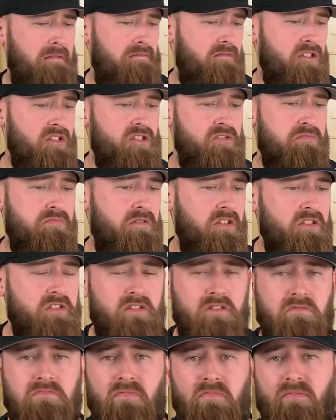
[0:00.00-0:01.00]

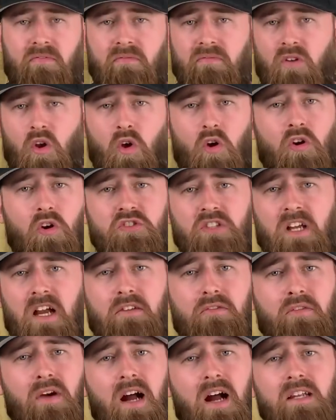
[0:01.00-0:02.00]
there's flaws I
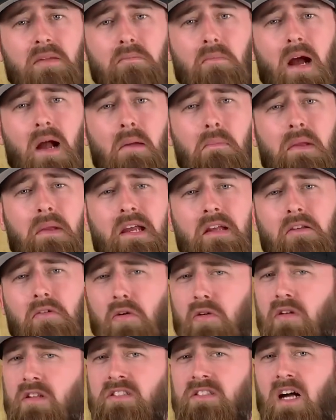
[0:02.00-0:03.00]
find in my beard
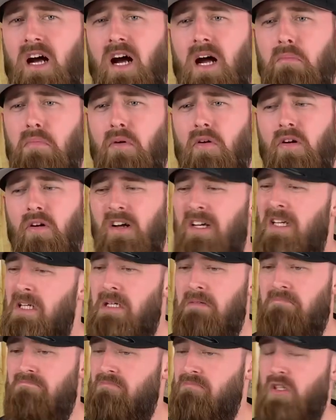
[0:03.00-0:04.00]
all the time, but
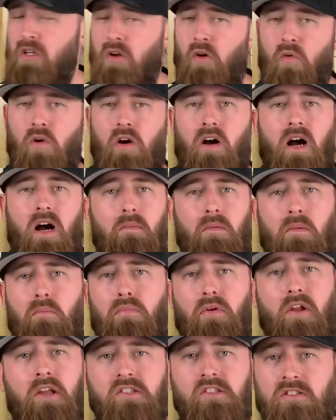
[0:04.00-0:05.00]
you know what, I'm
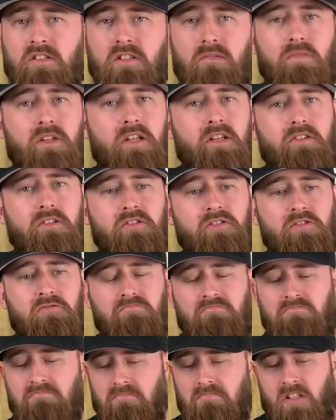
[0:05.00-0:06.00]
embracing it because
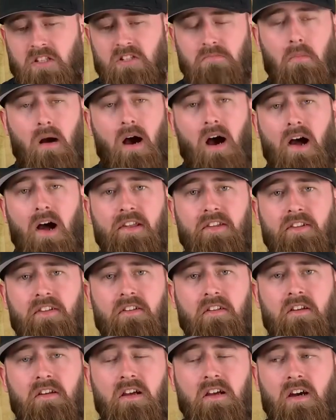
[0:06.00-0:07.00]
it's
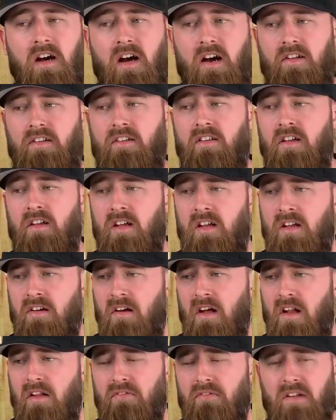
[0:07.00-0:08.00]
mine, and
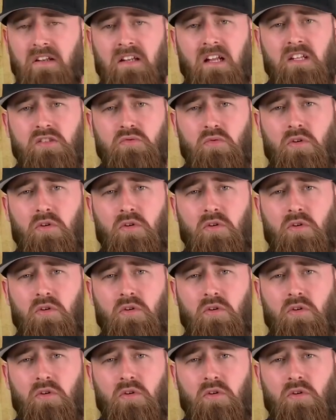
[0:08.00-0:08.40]
I think that's